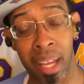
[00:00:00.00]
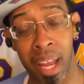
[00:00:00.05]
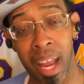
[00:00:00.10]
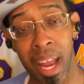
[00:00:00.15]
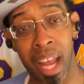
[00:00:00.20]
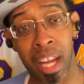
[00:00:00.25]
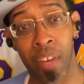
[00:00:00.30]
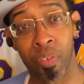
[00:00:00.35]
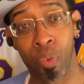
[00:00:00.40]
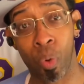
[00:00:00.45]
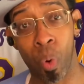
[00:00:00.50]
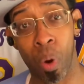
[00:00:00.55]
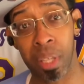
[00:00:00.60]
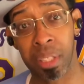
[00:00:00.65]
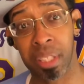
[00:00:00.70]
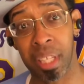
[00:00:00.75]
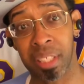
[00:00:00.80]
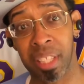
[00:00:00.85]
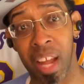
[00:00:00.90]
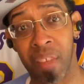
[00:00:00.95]
And of course,
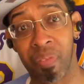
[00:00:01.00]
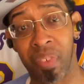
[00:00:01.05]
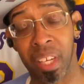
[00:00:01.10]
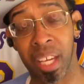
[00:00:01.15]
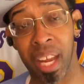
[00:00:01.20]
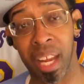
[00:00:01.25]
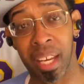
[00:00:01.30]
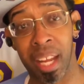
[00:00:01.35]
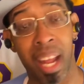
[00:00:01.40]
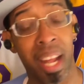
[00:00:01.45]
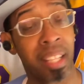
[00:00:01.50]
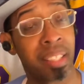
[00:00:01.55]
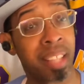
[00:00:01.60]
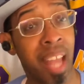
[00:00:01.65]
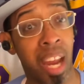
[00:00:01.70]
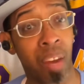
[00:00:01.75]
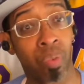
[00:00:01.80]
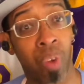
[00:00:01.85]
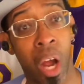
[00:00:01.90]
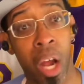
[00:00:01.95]
let's not forget
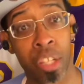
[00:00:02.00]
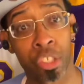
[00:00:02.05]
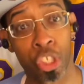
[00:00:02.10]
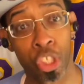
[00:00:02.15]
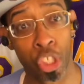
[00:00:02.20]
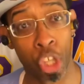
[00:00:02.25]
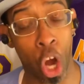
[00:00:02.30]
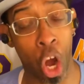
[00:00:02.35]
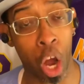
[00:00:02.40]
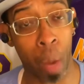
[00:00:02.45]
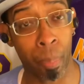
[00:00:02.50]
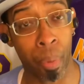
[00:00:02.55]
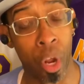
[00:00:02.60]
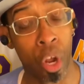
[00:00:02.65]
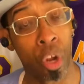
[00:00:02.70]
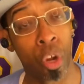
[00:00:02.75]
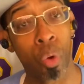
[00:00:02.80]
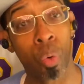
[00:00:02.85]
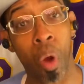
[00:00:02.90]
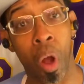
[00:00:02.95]
Day'Ron Sharpe,
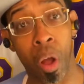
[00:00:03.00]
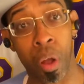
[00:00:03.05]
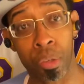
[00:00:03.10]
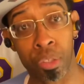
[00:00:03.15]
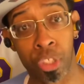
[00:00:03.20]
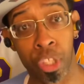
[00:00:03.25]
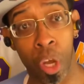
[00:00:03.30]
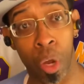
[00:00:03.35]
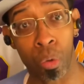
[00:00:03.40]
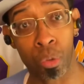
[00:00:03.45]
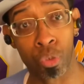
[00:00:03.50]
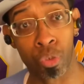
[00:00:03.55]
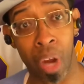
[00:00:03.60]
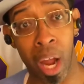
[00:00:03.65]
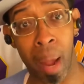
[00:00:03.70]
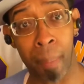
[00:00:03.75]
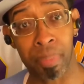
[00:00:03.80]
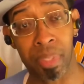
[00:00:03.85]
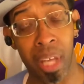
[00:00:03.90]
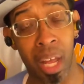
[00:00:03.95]
who also
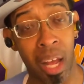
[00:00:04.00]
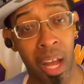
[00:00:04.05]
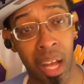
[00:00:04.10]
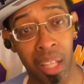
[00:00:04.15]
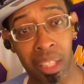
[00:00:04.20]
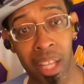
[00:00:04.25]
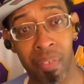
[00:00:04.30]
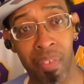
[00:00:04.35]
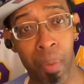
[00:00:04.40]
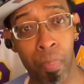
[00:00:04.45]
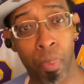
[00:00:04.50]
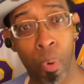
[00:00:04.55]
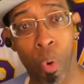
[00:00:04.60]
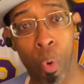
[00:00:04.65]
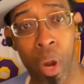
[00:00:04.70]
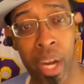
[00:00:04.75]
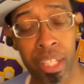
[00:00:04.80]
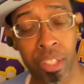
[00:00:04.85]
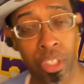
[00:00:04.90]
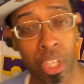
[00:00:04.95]
dropped 11
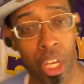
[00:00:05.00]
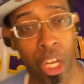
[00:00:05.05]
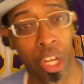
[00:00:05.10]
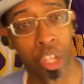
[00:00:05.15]
points.